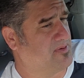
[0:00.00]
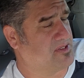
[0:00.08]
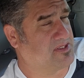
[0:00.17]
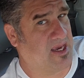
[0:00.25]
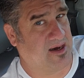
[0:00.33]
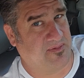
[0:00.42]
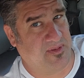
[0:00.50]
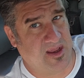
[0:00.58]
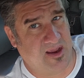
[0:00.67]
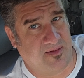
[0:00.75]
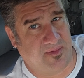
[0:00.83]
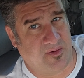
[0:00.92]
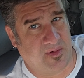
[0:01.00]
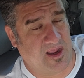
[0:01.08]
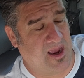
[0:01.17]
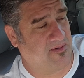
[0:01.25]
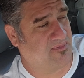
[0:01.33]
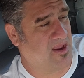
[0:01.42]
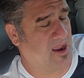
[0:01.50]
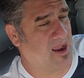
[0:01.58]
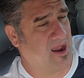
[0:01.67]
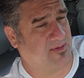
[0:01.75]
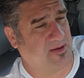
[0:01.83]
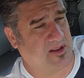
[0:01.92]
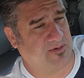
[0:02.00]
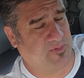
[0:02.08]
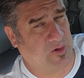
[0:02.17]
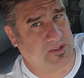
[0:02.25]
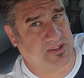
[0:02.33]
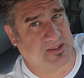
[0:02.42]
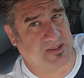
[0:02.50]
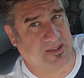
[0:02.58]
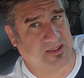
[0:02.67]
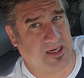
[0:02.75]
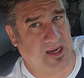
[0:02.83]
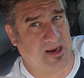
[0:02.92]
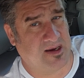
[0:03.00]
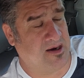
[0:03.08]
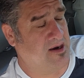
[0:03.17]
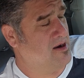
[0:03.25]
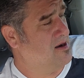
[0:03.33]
inside of them that we have to have, that they force us to take,